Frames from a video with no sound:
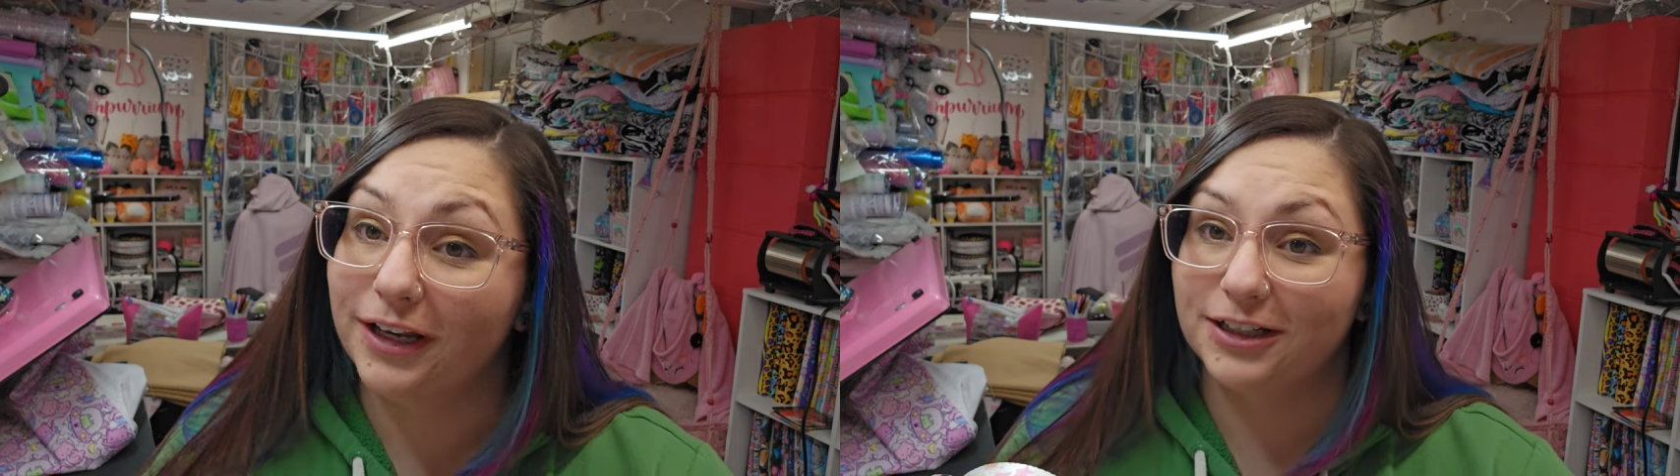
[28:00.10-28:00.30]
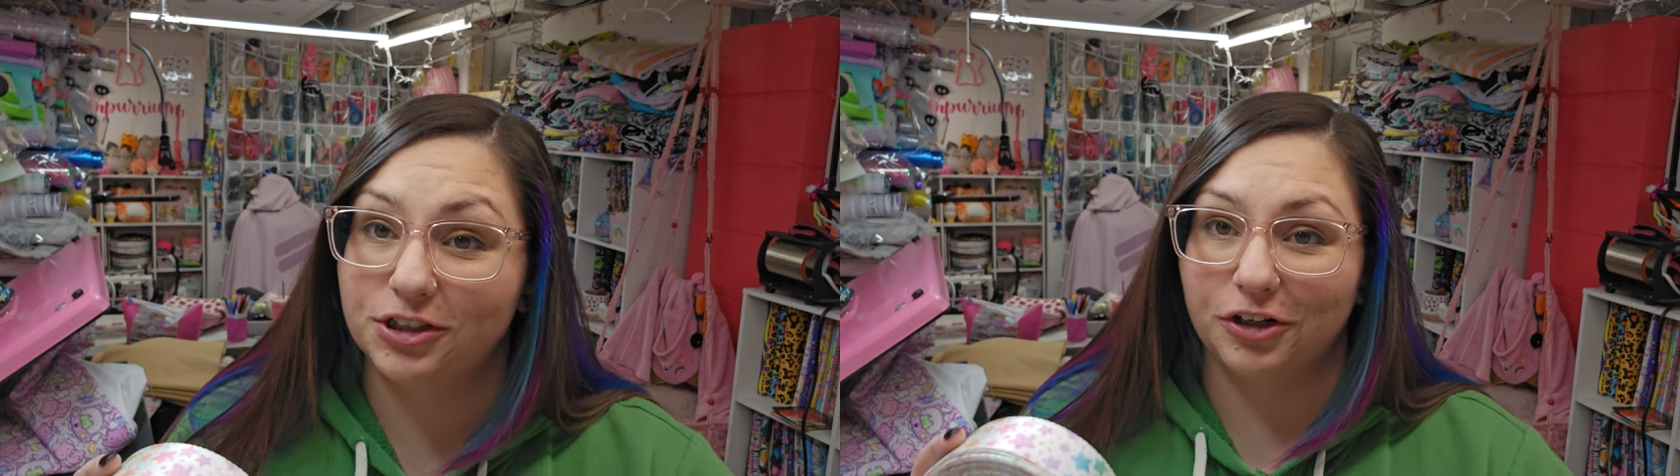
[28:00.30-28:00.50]

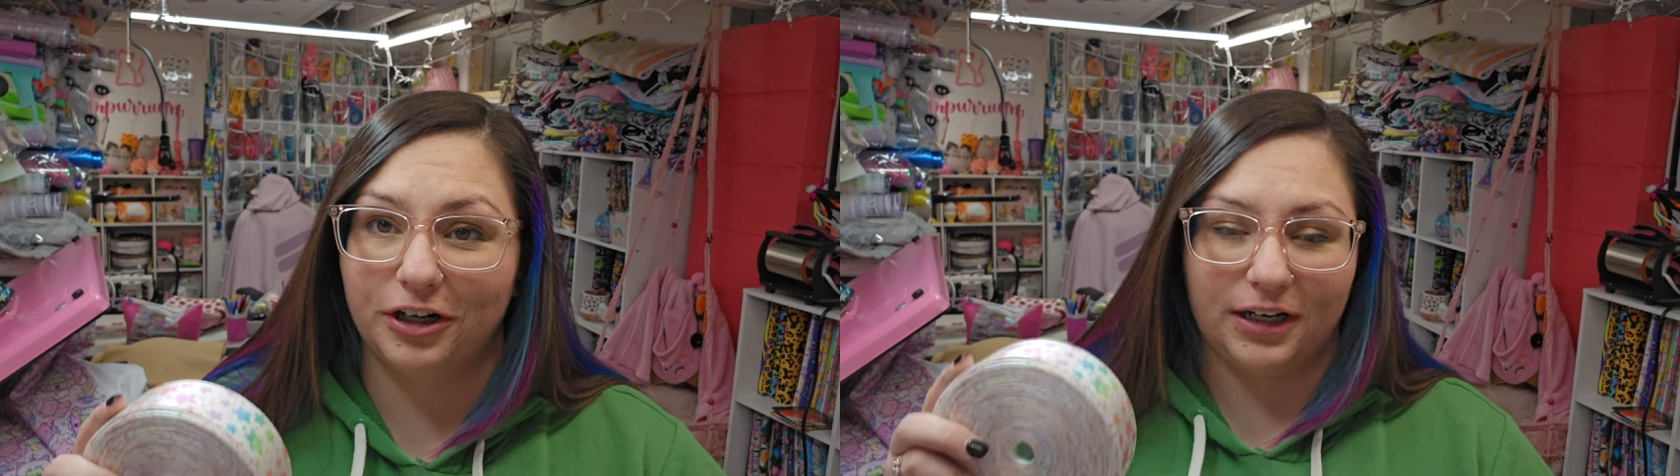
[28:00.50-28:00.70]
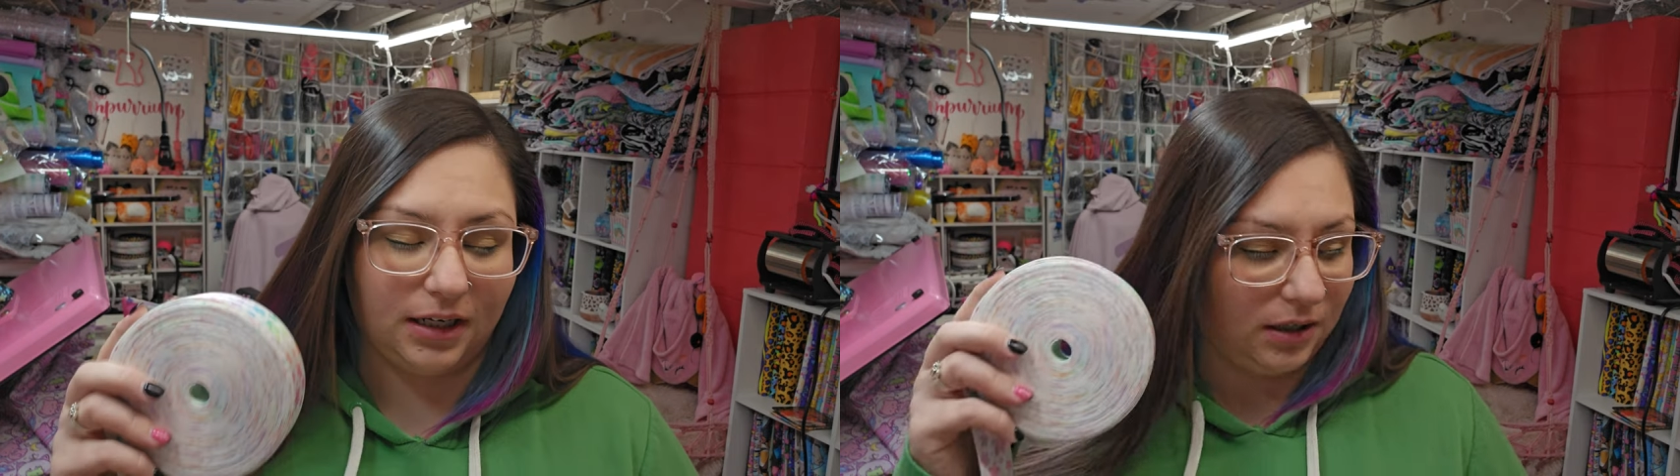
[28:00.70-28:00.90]
inch
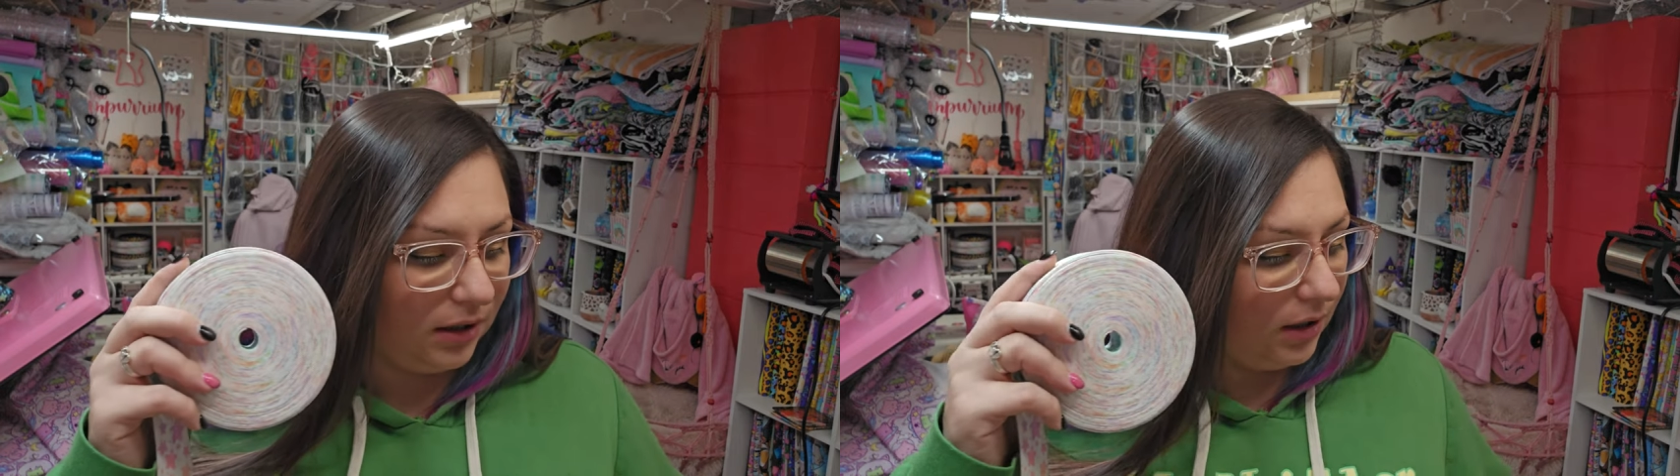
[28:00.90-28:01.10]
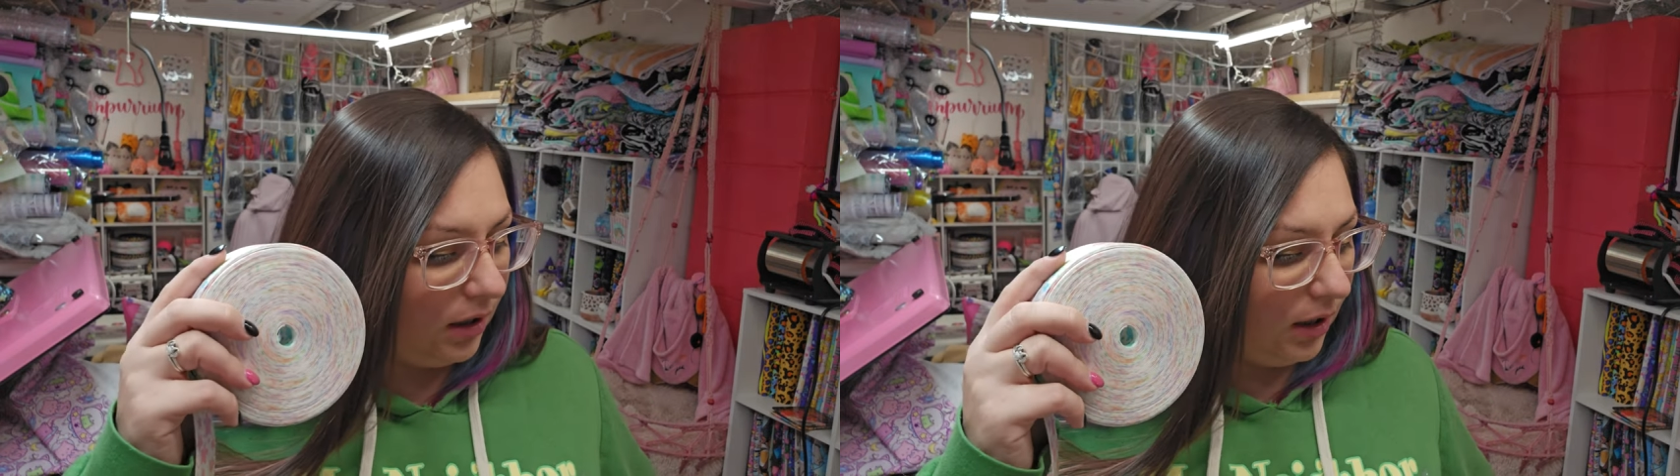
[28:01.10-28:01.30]
already.
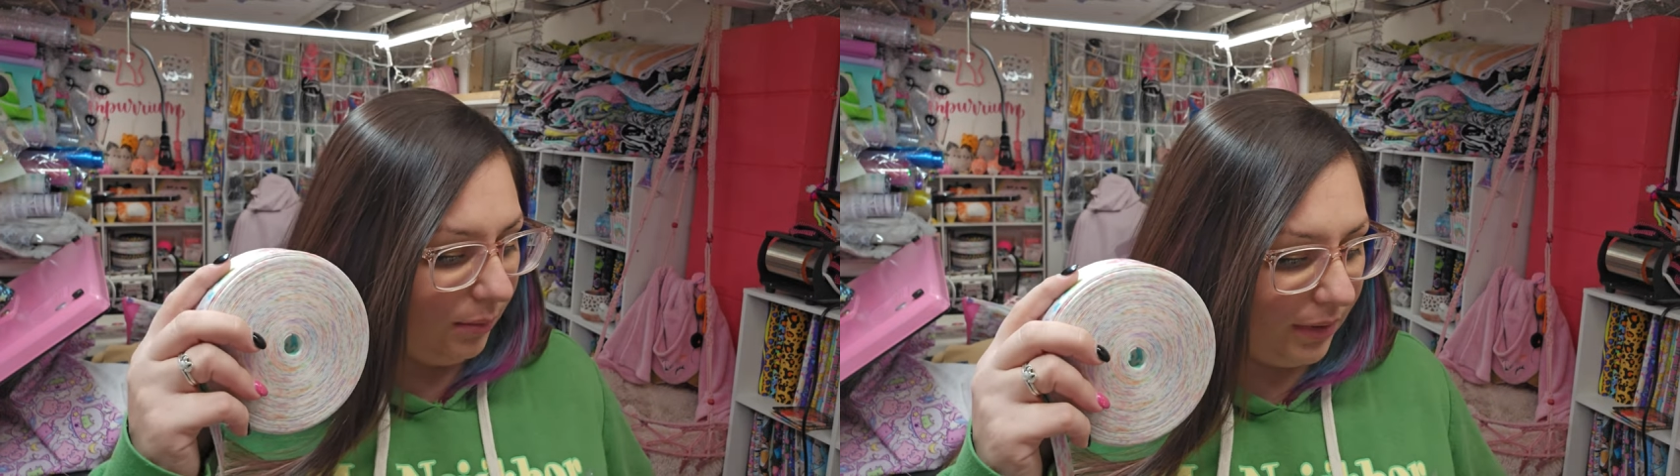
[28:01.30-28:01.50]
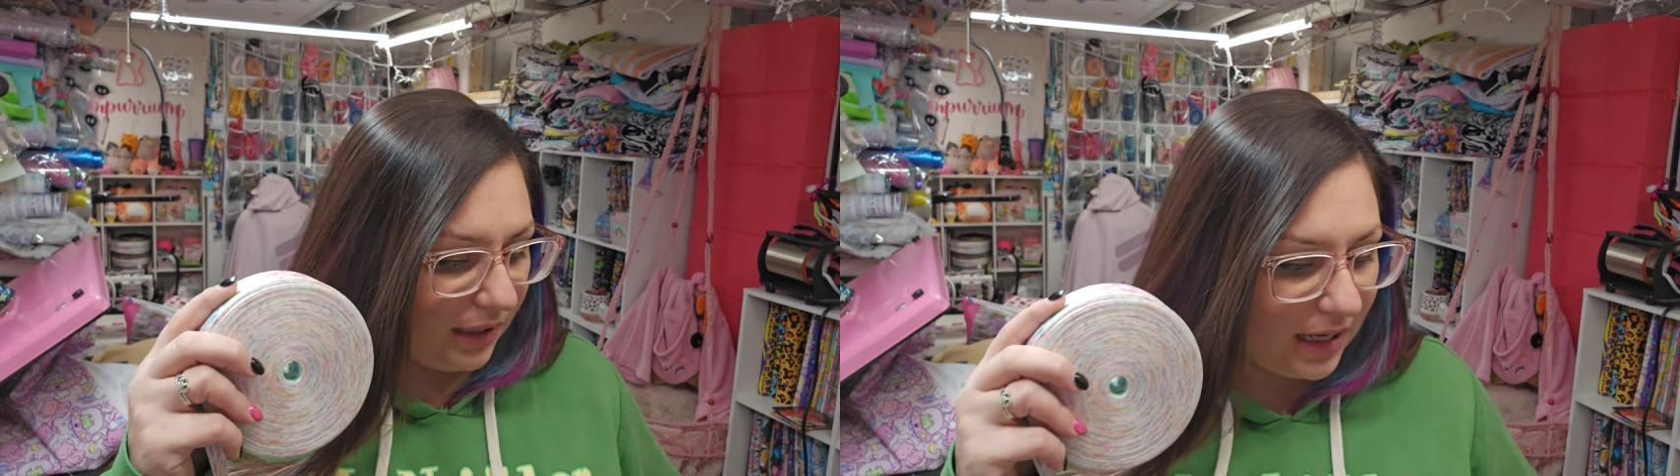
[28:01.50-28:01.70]

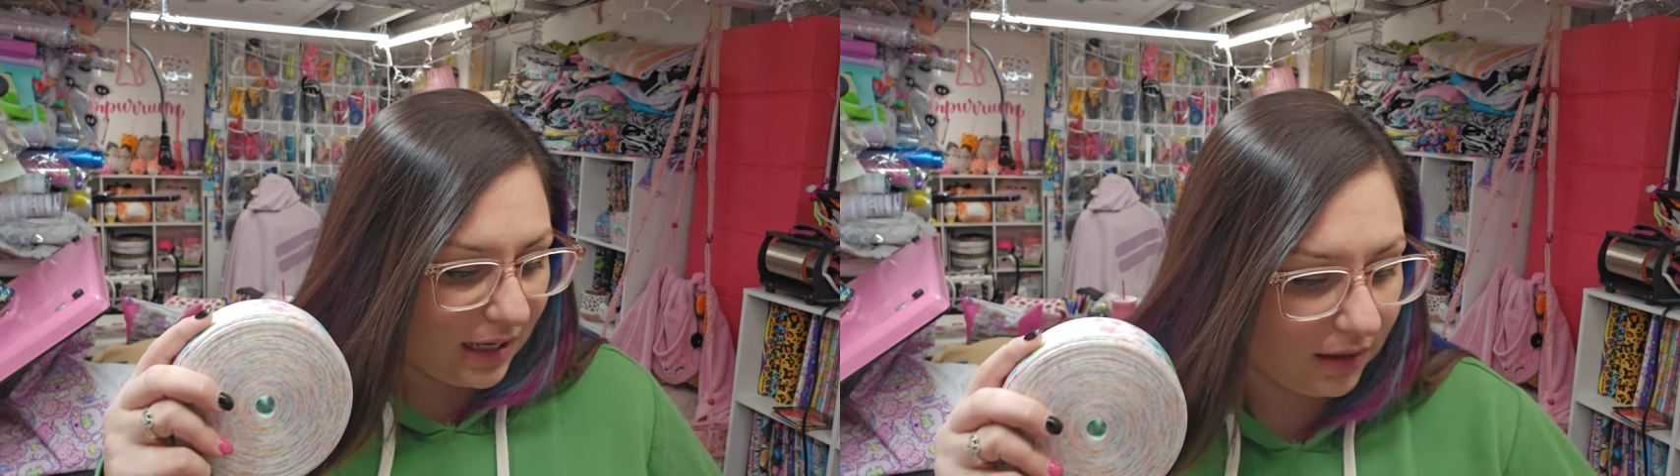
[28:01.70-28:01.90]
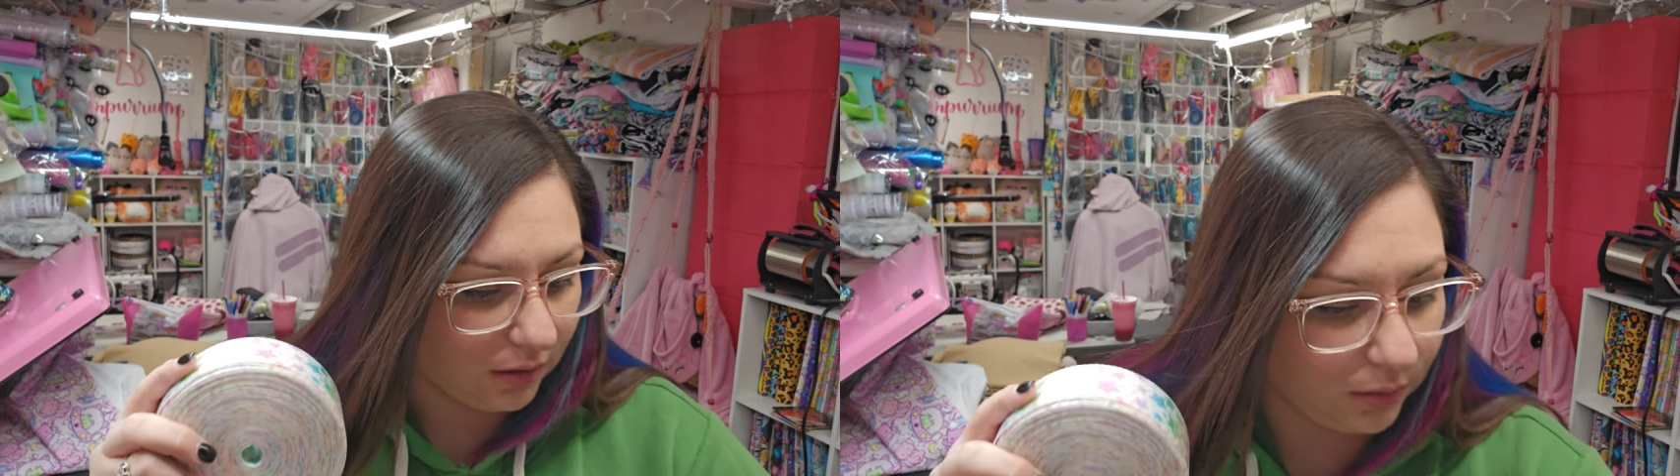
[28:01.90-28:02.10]
But
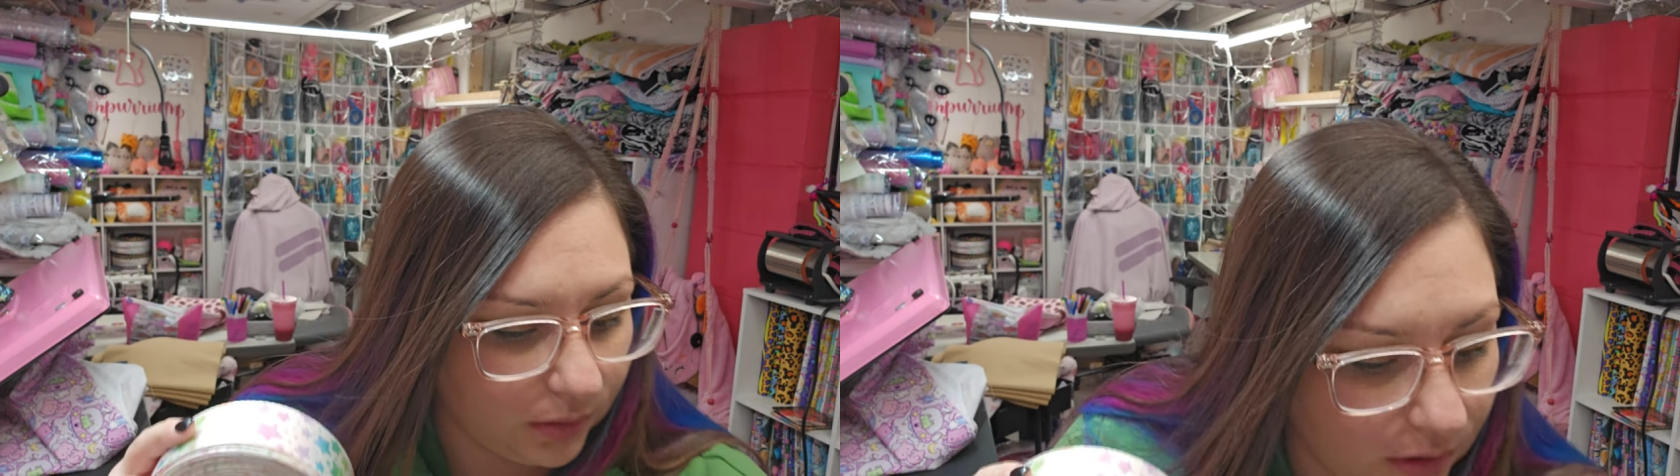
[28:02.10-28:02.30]
now